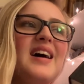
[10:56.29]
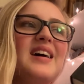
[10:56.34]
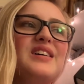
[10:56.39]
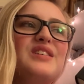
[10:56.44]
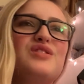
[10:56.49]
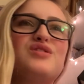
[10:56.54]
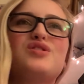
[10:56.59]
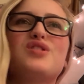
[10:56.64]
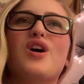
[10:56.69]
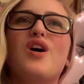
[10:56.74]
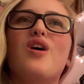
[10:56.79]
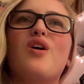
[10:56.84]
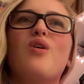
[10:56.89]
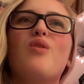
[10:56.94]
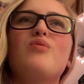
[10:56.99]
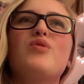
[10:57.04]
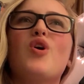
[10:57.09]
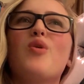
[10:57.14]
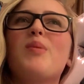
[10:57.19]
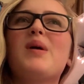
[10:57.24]
So
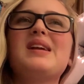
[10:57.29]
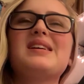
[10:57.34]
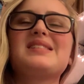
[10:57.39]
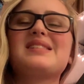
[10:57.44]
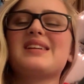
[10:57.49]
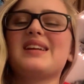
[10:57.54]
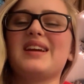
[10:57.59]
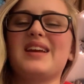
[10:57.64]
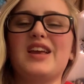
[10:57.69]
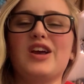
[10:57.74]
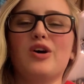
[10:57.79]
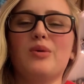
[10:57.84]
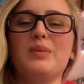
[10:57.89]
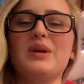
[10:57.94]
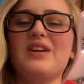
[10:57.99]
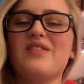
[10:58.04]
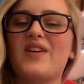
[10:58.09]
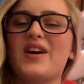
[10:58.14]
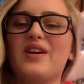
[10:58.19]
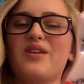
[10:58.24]
nobody's gonna kill me
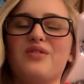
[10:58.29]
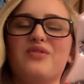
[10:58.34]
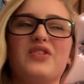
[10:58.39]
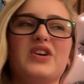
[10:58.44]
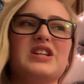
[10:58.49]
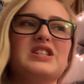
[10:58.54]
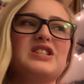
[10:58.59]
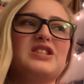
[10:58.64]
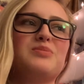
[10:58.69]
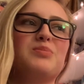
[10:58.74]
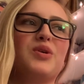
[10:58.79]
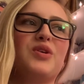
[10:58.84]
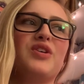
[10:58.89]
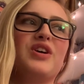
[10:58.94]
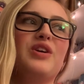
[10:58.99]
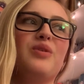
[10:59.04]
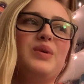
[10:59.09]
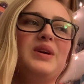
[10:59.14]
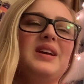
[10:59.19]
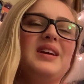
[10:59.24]
if I don't finish this book in
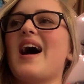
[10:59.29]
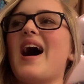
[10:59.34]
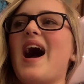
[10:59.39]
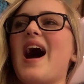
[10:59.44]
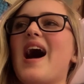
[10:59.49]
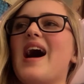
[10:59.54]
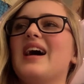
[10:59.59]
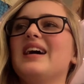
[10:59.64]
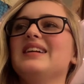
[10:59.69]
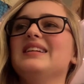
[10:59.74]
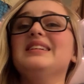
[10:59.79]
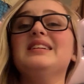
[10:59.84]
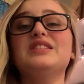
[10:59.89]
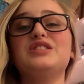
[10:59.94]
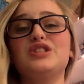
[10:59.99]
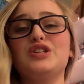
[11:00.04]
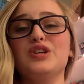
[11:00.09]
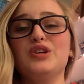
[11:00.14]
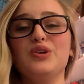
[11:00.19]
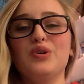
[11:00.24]
a week. I need
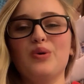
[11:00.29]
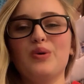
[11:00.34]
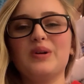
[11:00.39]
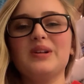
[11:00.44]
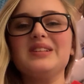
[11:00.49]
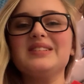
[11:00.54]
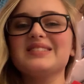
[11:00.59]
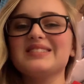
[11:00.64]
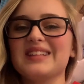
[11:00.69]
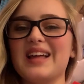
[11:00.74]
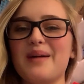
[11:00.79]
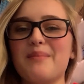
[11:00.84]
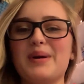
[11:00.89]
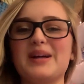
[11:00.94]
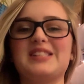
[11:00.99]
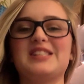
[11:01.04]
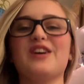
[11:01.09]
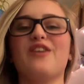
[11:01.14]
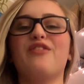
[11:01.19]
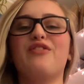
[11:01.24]
to let
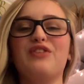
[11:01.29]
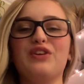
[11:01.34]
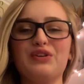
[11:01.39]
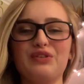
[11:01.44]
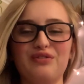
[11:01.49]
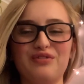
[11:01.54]
myself feel